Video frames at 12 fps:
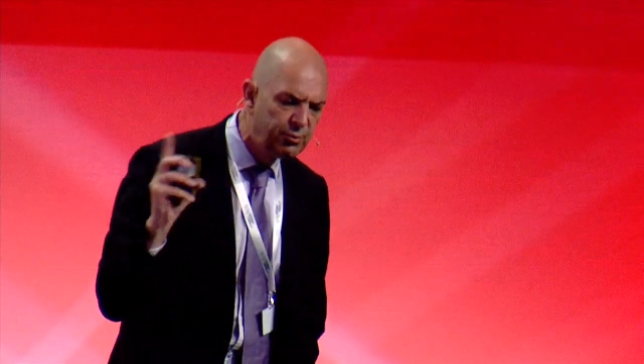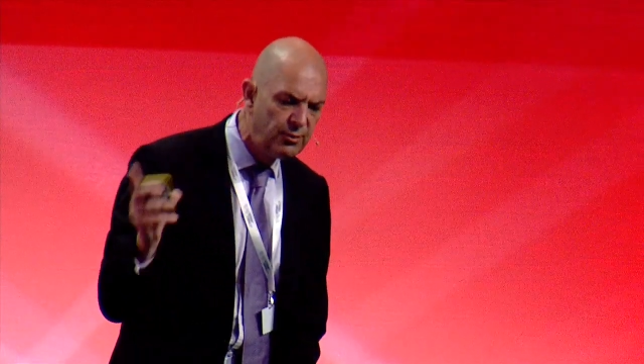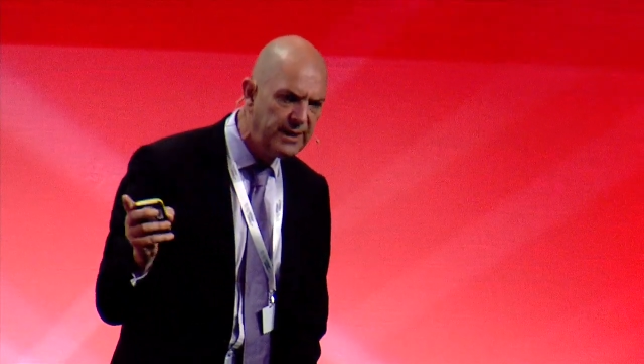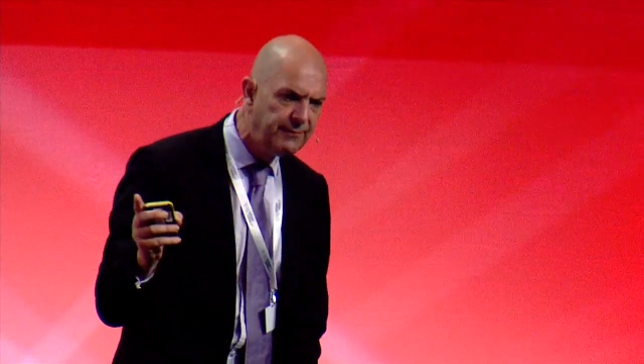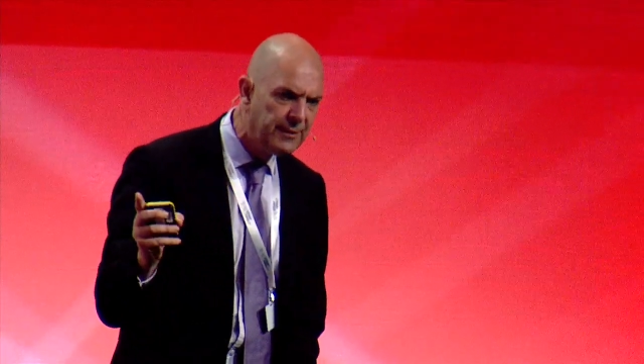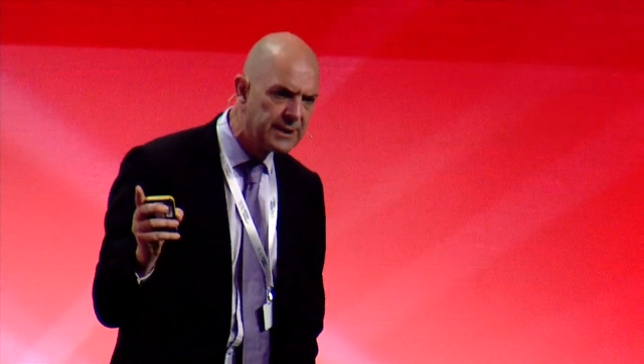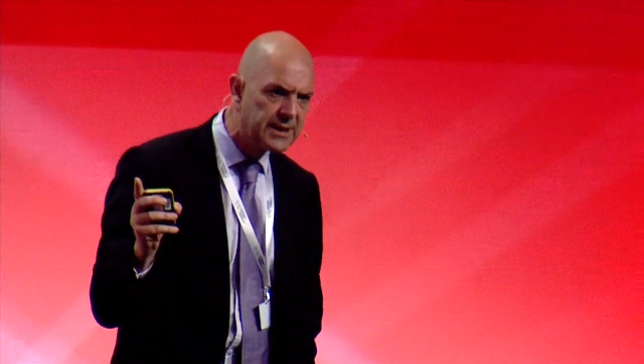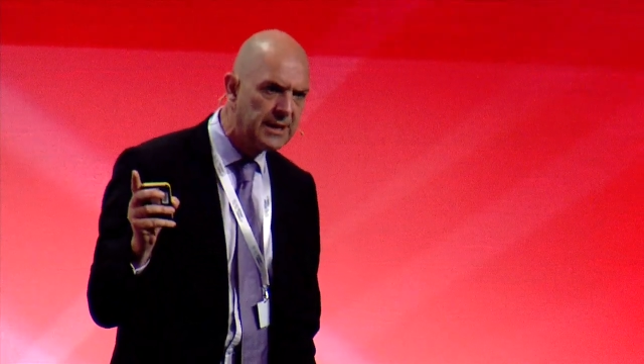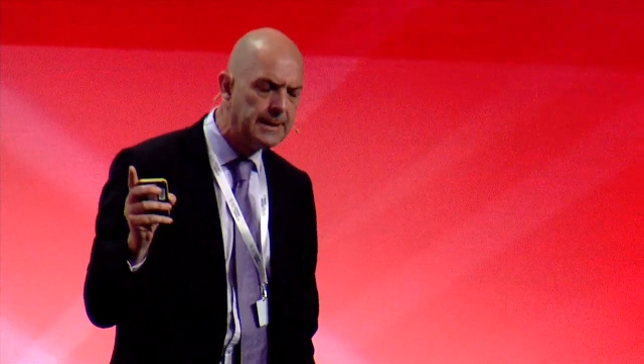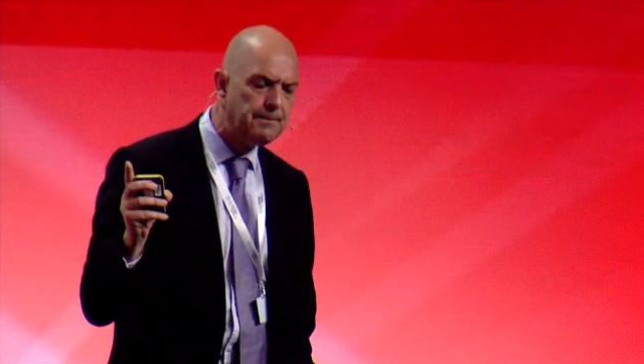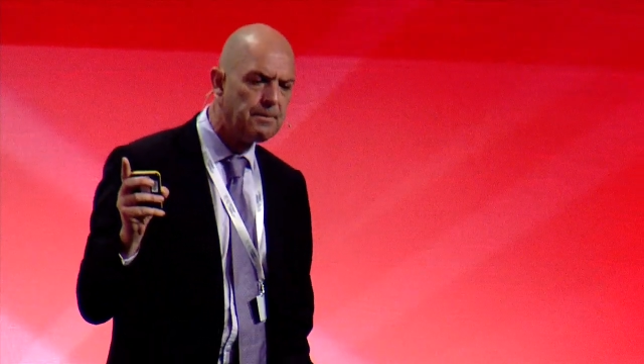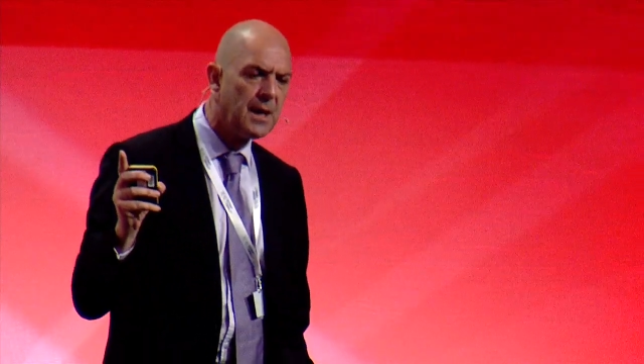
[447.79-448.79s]

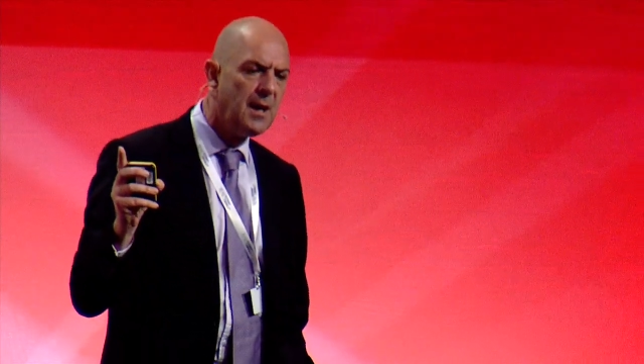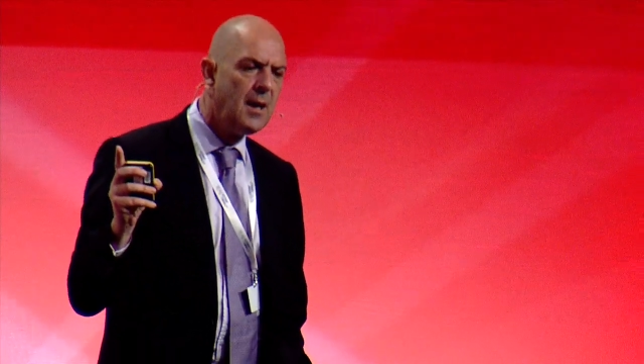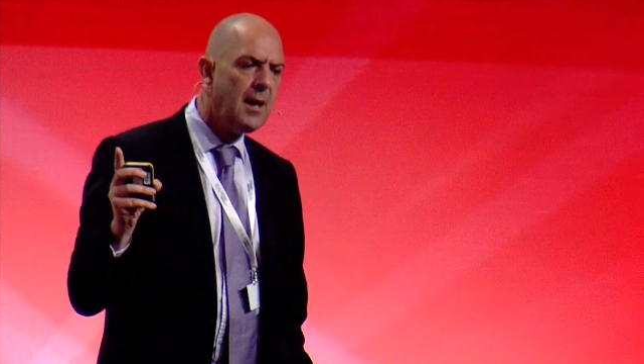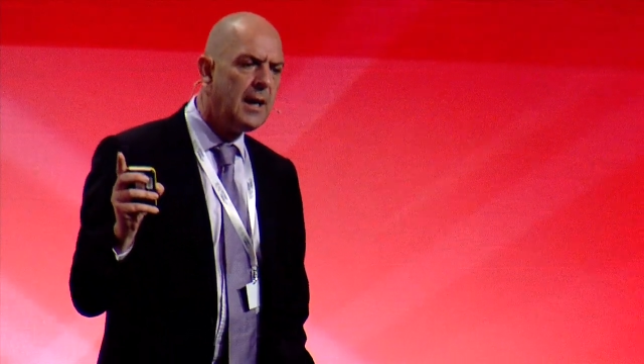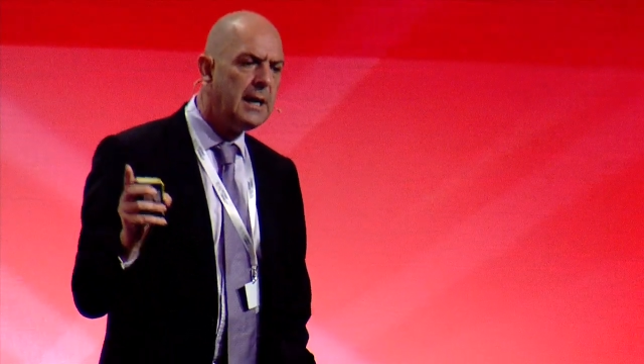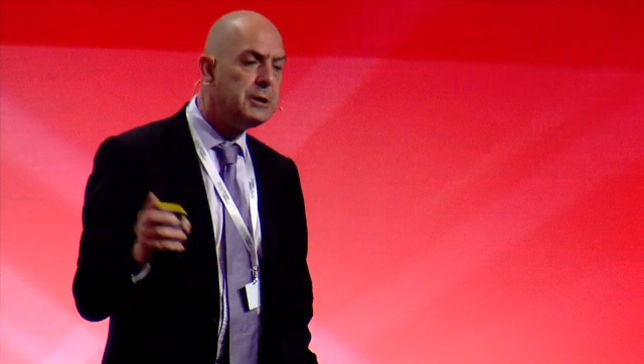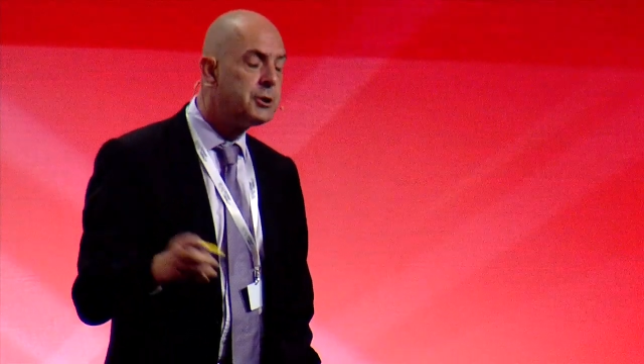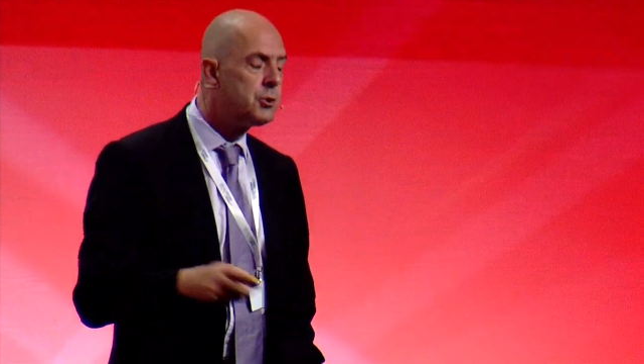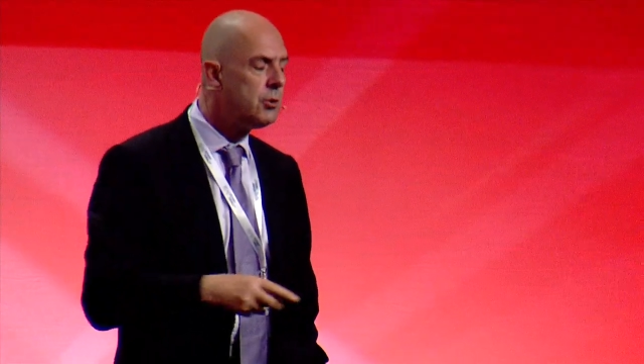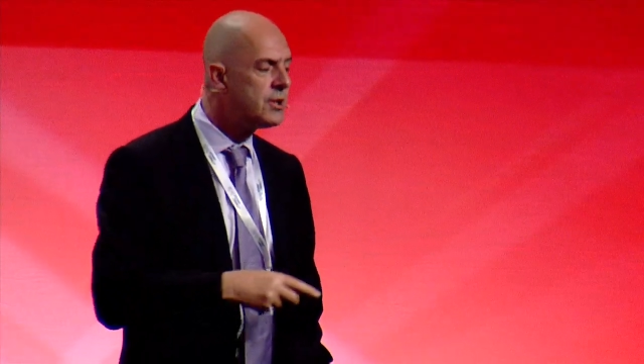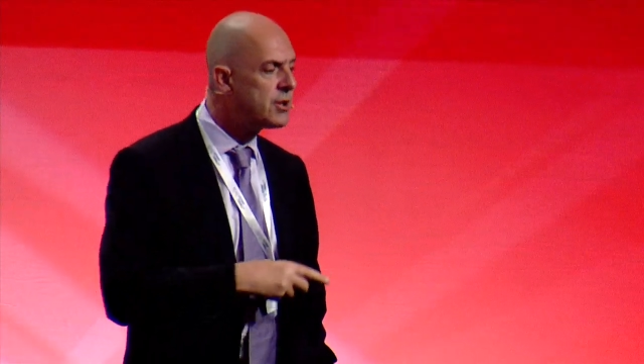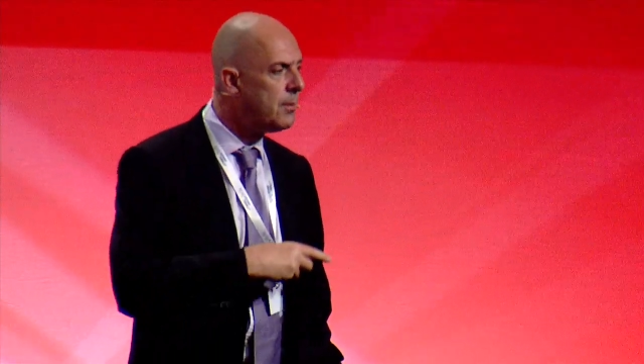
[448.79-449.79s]
Previously,
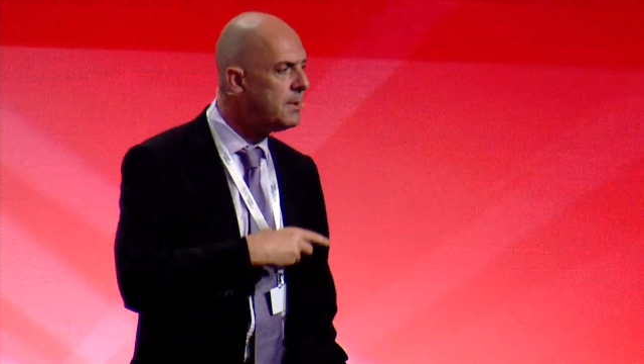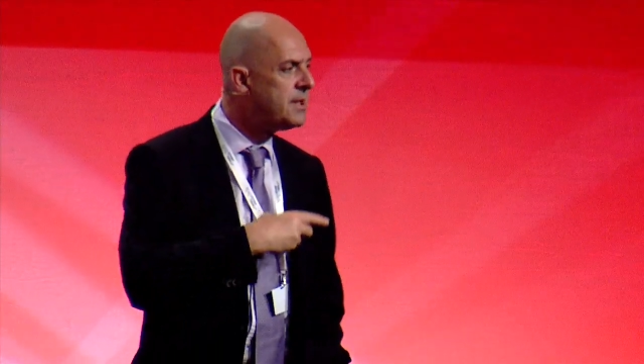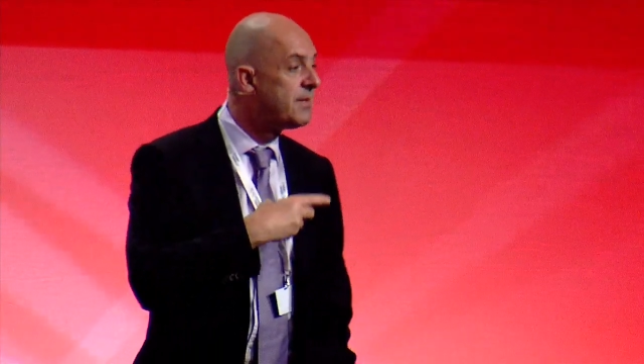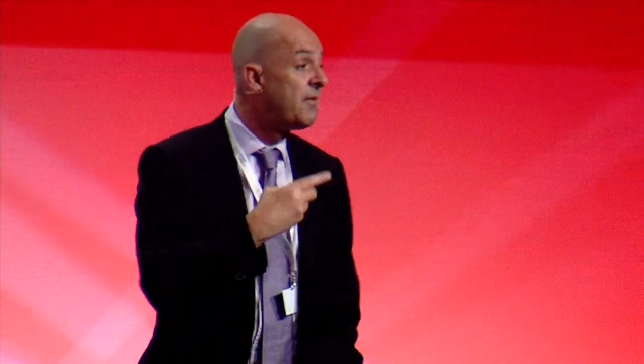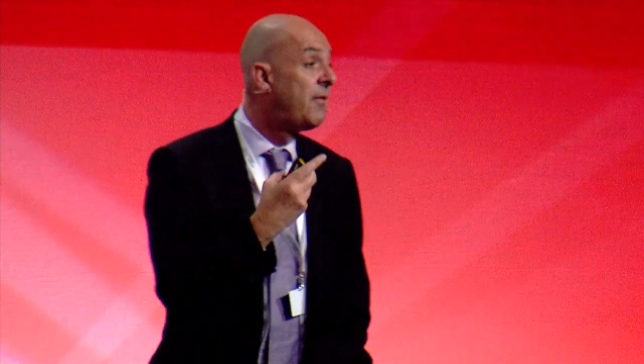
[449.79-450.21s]
insurance companies,